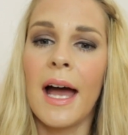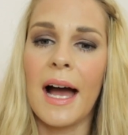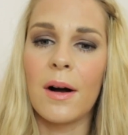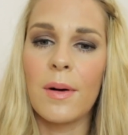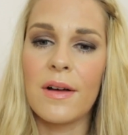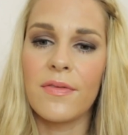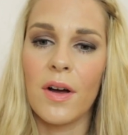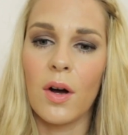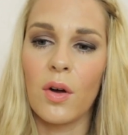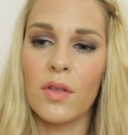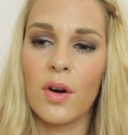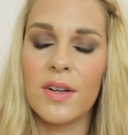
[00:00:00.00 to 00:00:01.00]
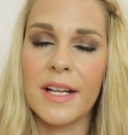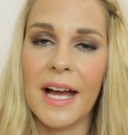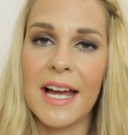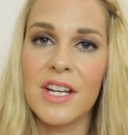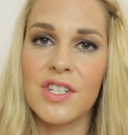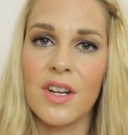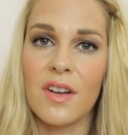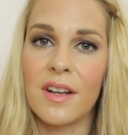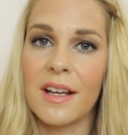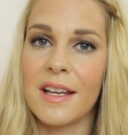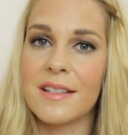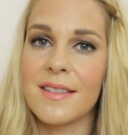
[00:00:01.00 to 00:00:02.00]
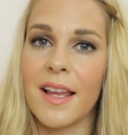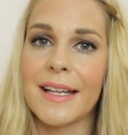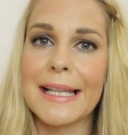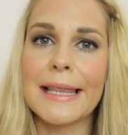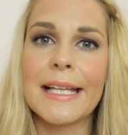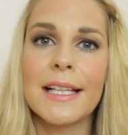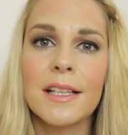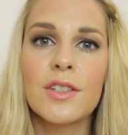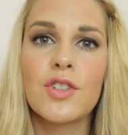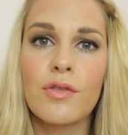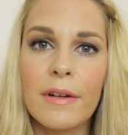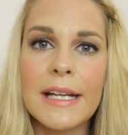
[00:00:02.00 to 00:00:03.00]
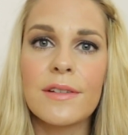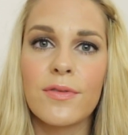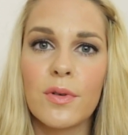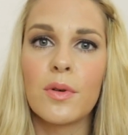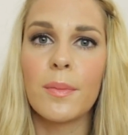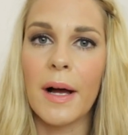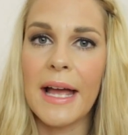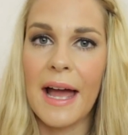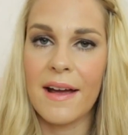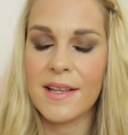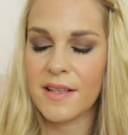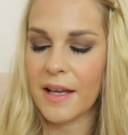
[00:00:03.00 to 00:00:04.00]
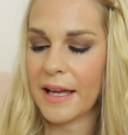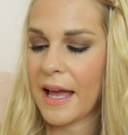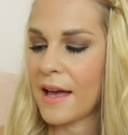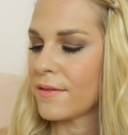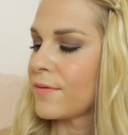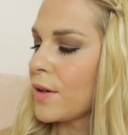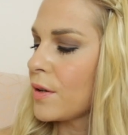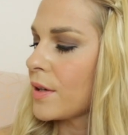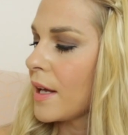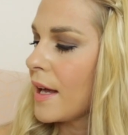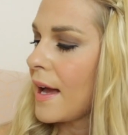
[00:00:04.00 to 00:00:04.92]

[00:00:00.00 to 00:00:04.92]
However, on the odd occasion, it's like a little treat for my hair. It's like hair food.